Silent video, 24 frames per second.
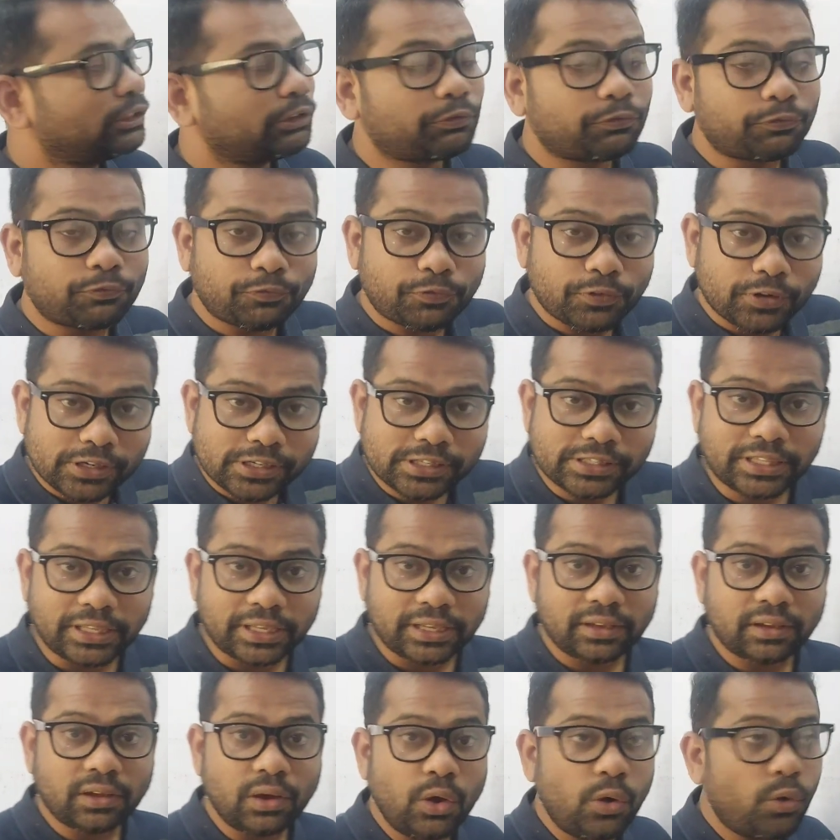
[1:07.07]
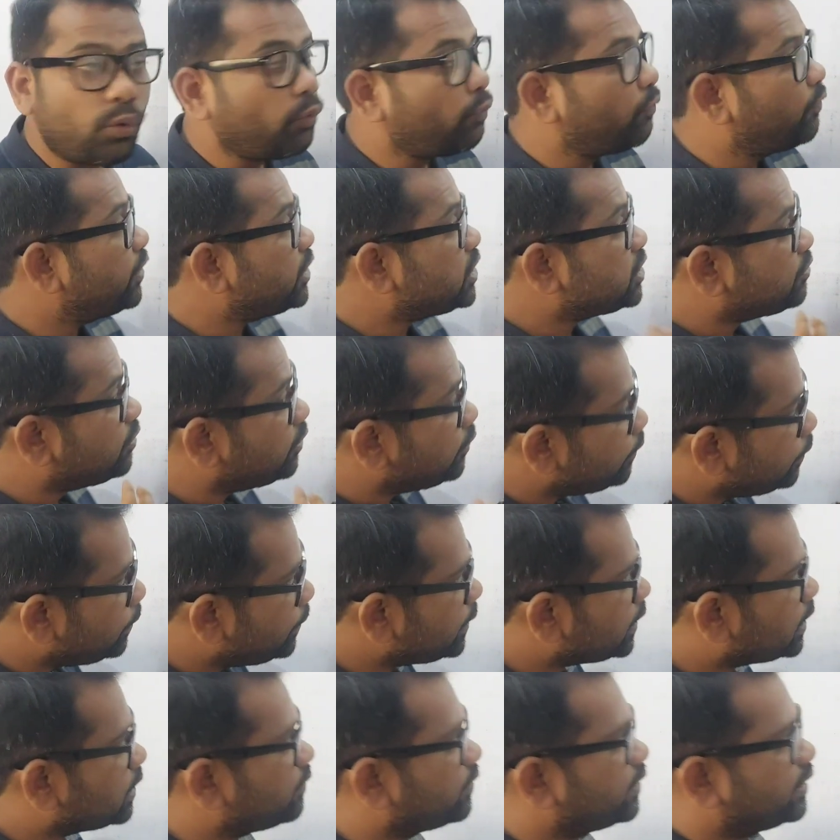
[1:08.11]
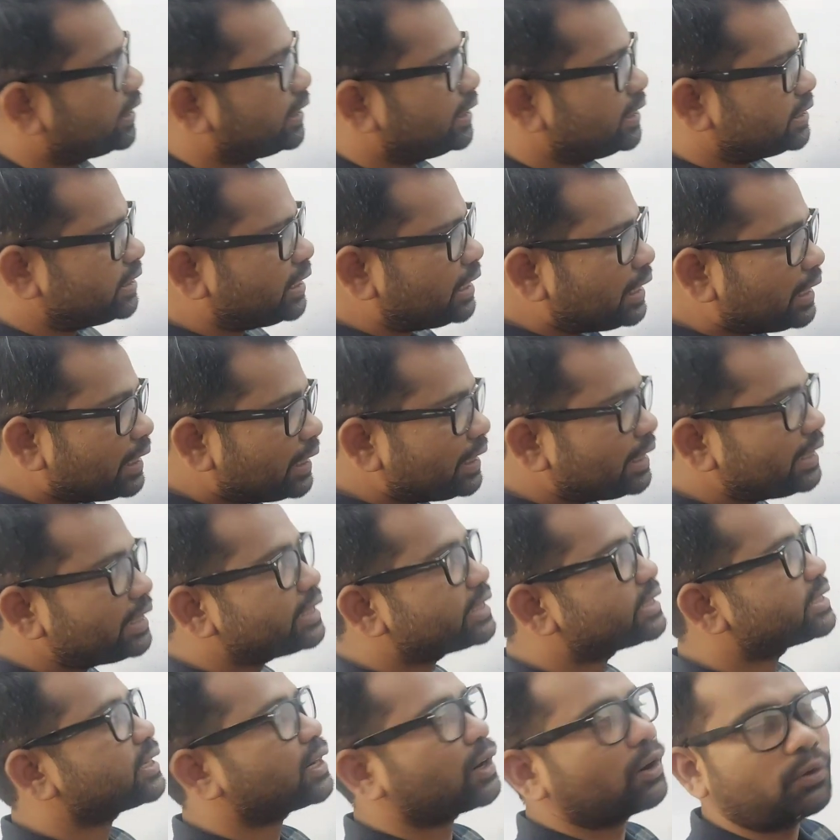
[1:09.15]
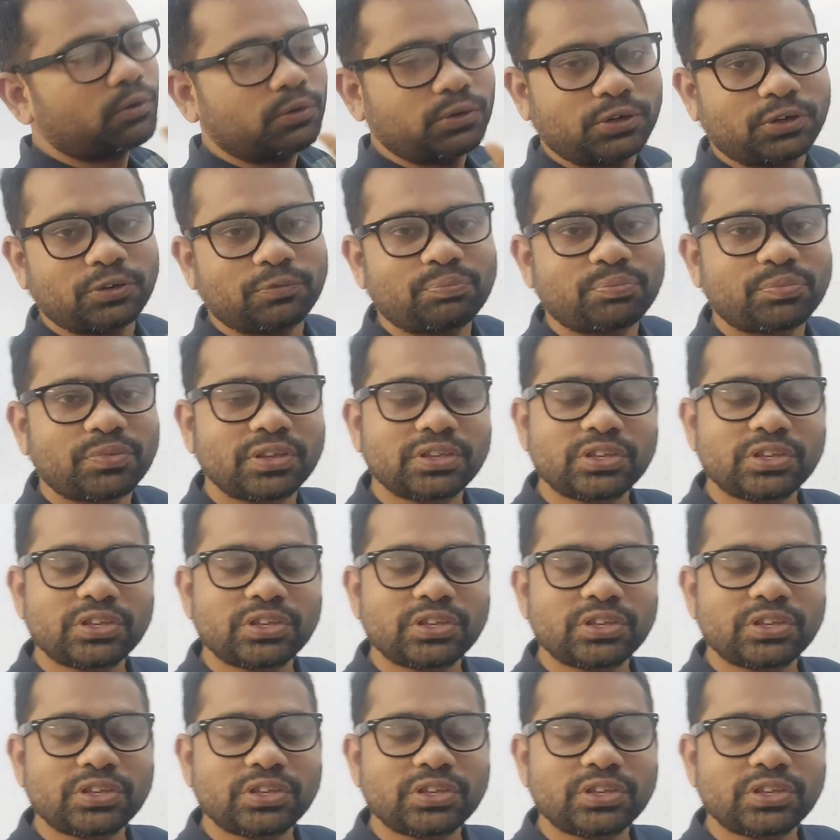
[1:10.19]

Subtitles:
The first thing which we will be covering is a least count.